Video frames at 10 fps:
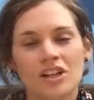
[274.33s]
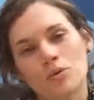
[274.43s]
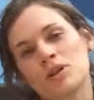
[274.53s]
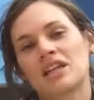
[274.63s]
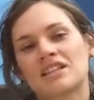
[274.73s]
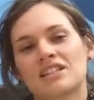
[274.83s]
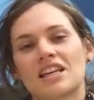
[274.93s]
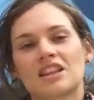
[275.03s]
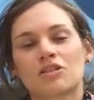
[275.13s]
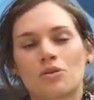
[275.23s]
when they get to
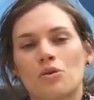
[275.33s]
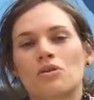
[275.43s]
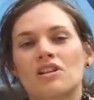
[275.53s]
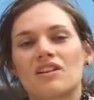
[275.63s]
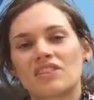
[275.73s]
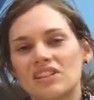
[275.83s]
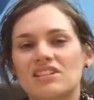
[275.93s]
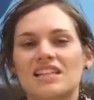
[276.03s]
take the role of little